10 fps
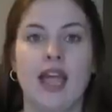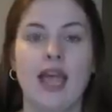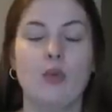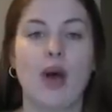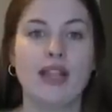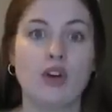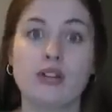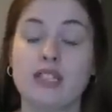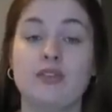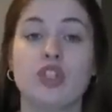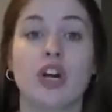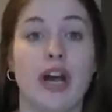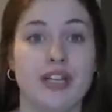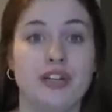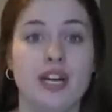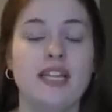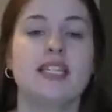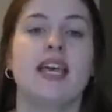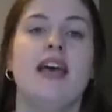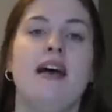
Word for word: a white long sleeve shirt under it